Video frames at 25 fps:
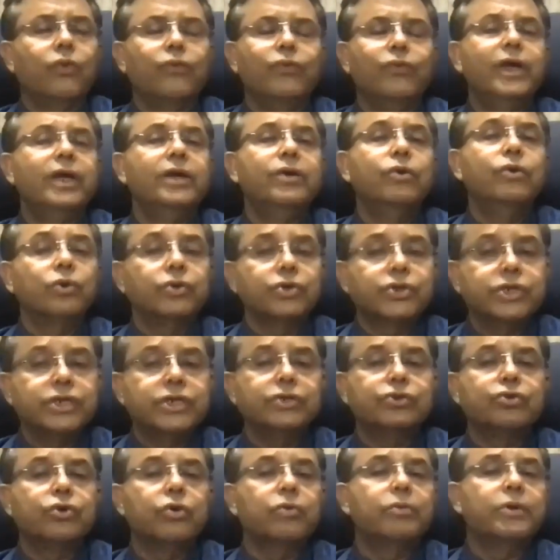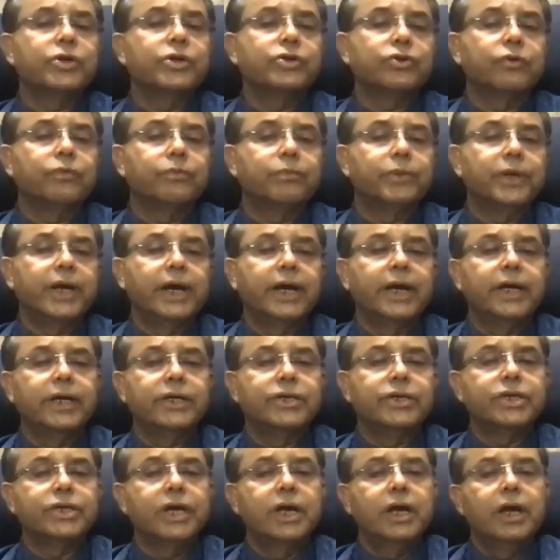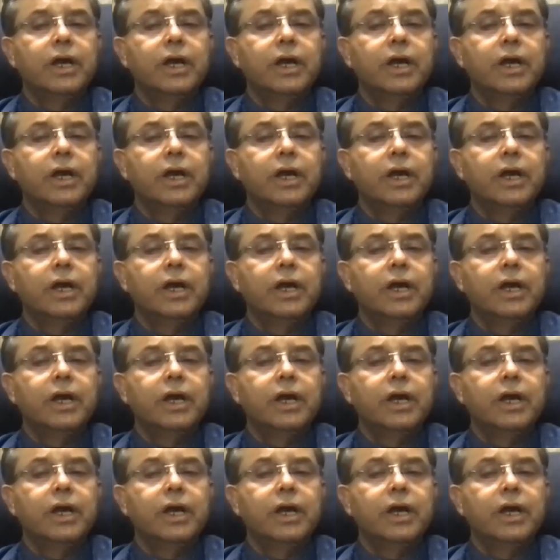We don't see so much of PIH.